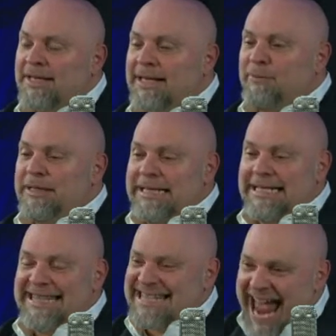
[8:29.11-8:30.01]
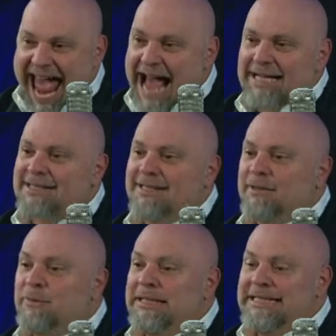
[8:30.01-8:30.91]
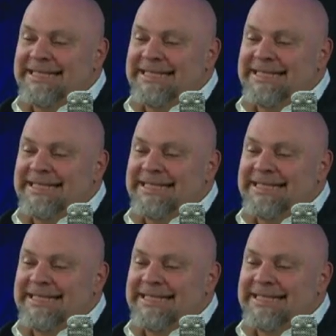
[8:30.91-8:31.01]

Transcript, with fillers: It would eat tacks and it would eat